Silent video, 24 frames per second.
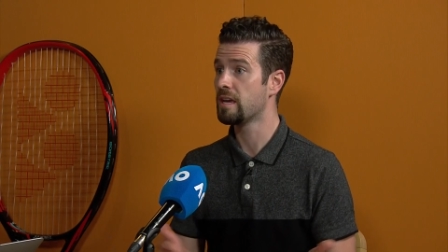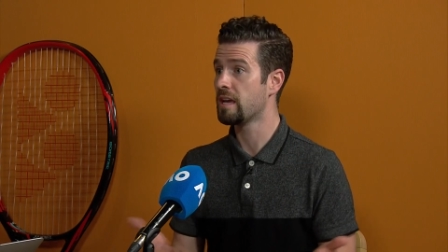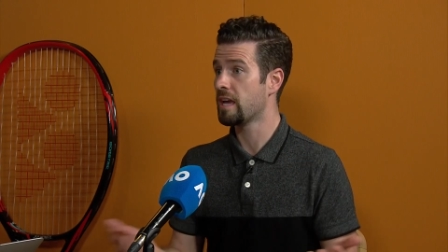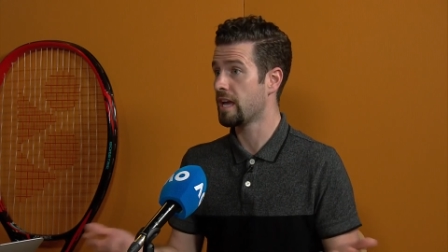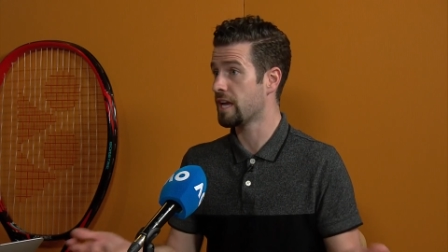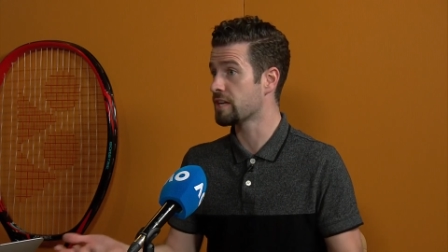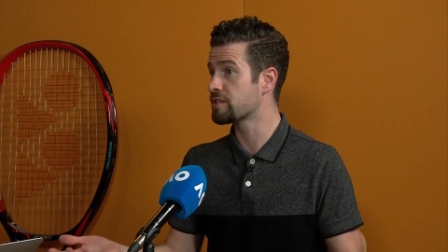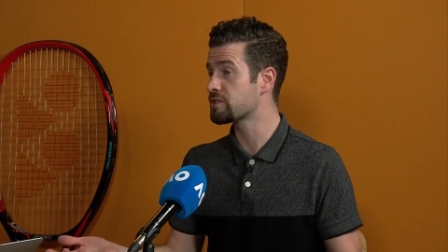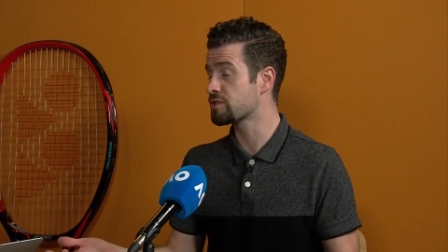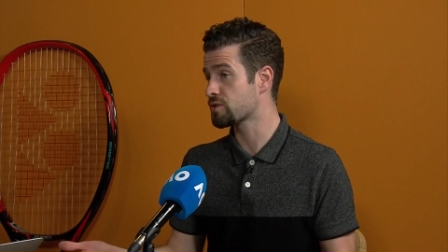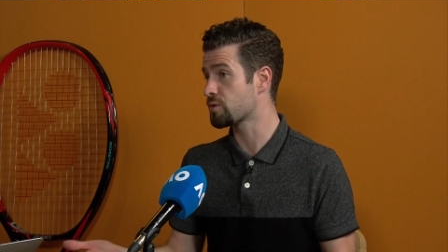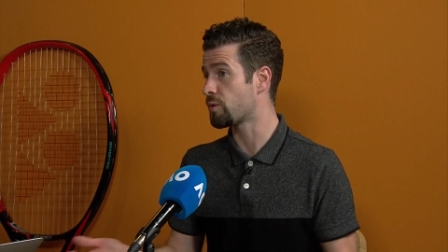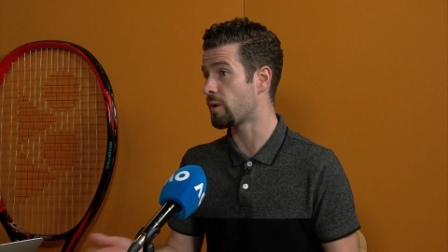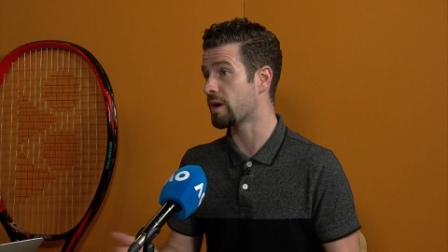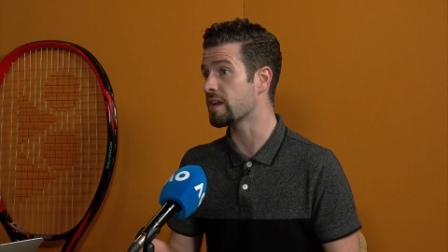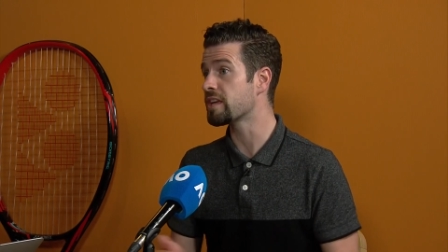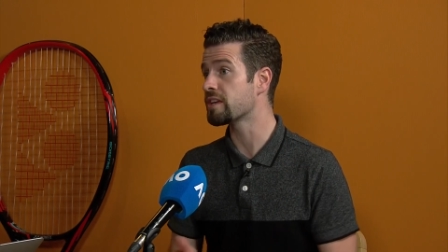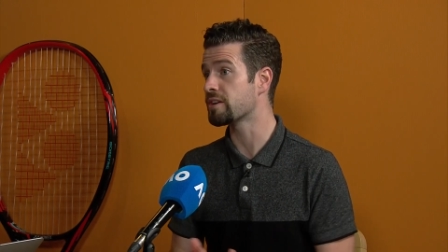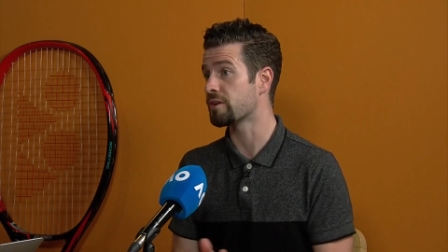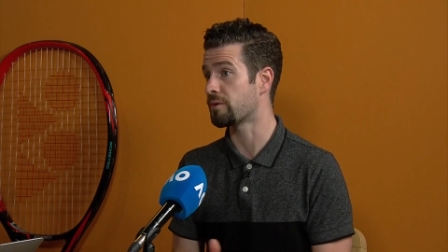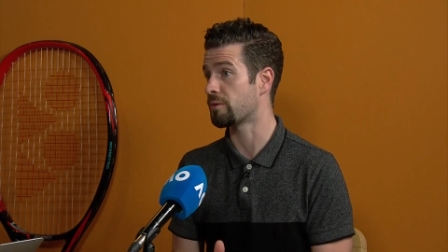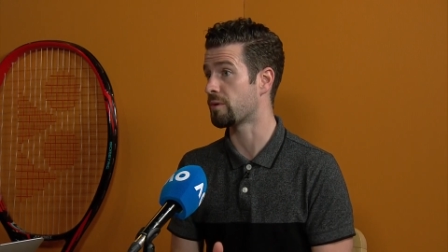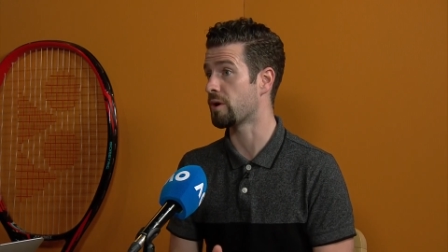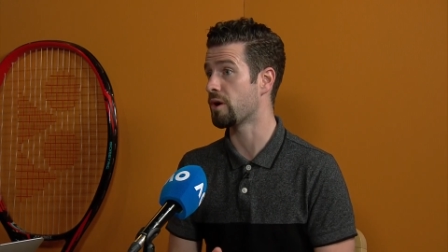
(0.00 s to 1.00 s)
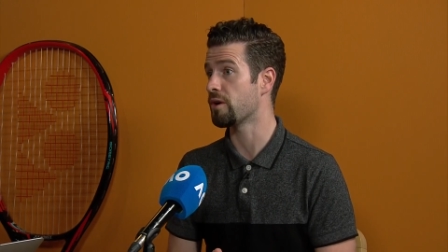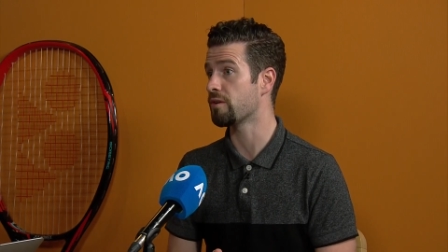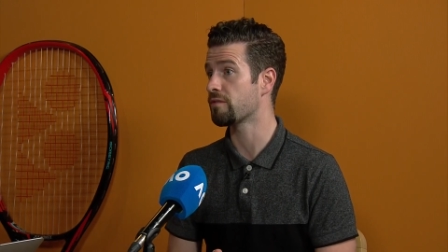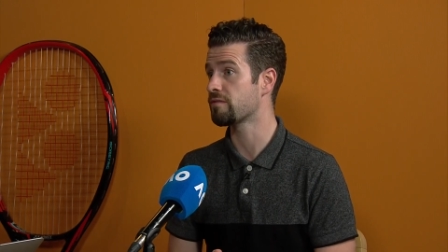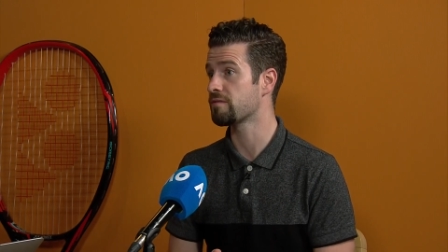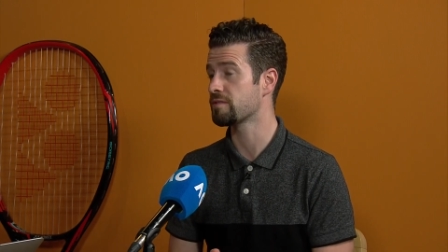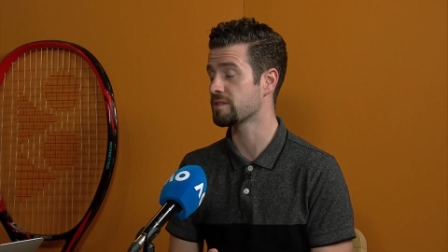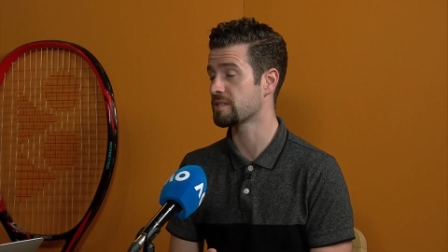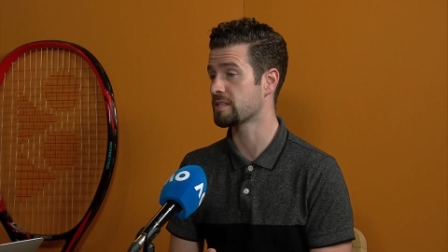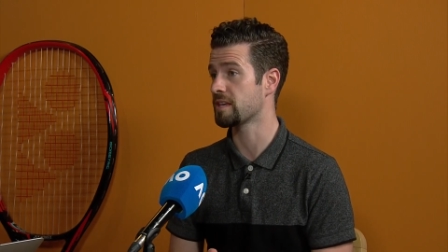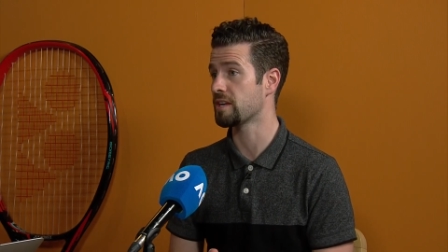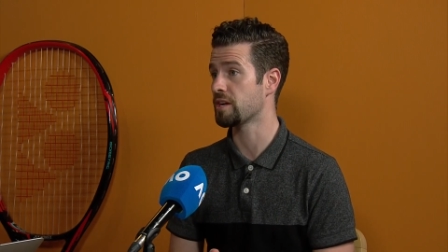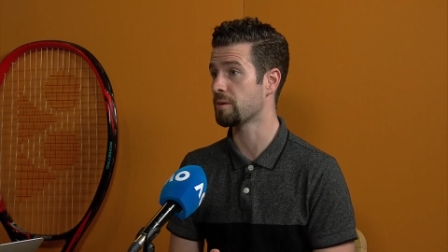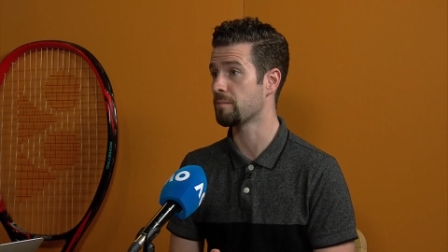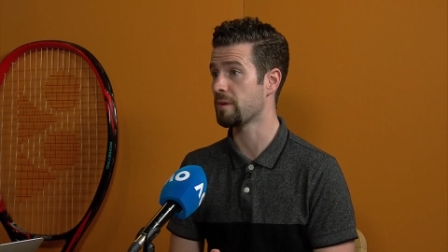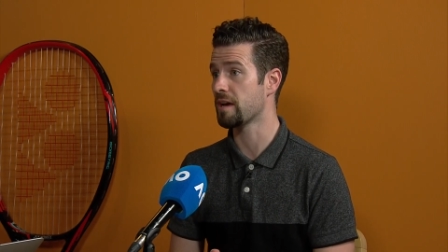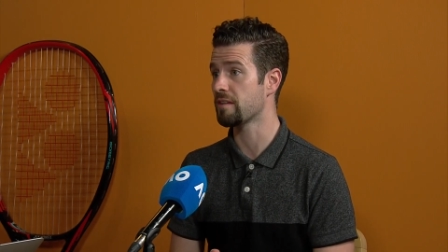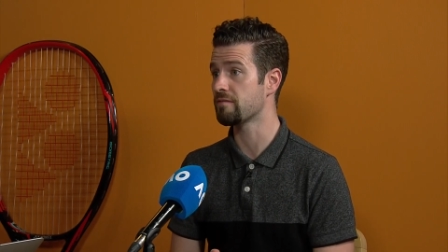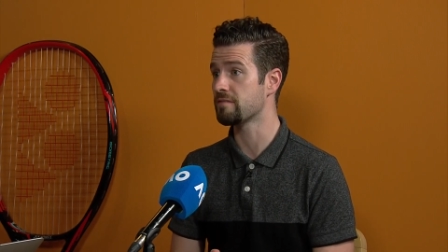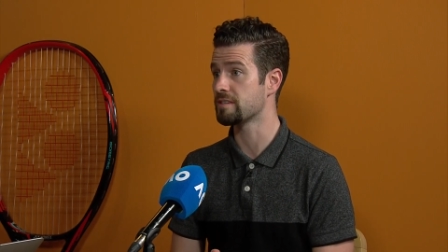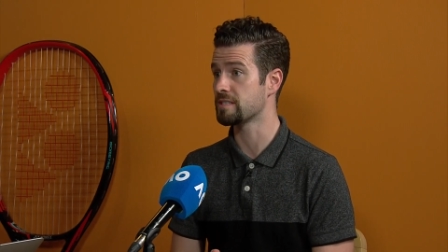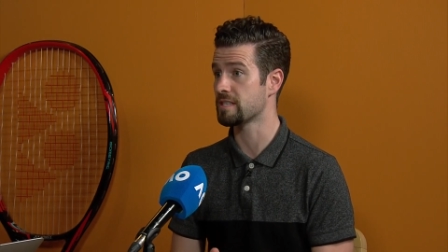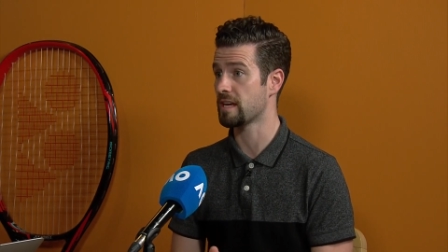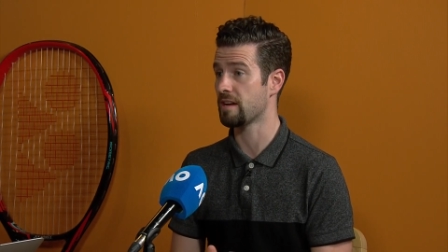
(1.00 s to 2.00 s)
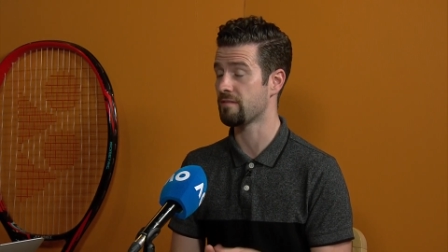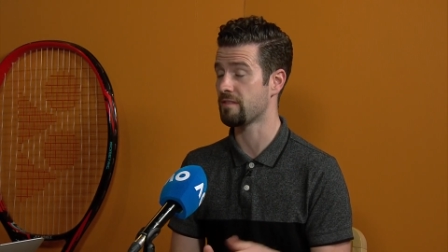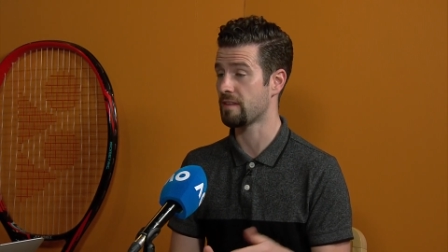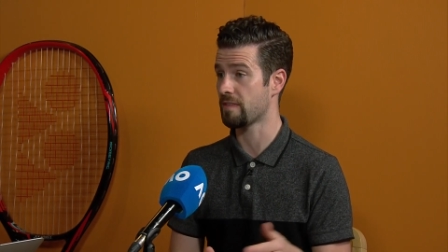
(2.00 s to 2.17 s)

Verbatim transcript: It's 20 in a row for Daniil Medvedev,